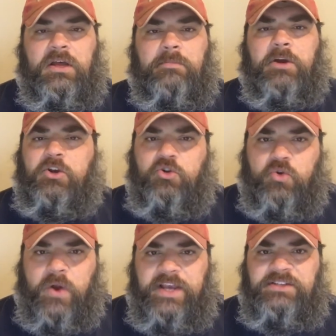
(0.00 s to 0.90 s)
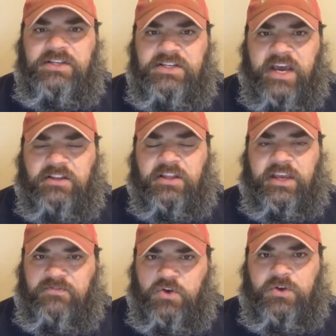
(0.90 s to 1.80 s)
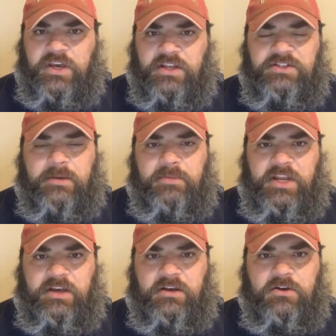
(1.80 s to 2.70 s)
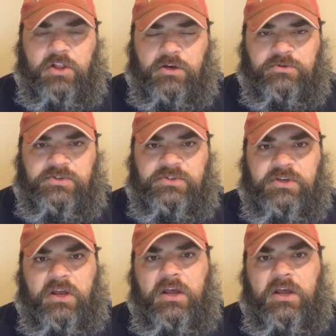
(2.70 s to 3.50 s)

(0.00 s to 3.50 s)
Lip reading: but crazy deadly if you can get somebody in close.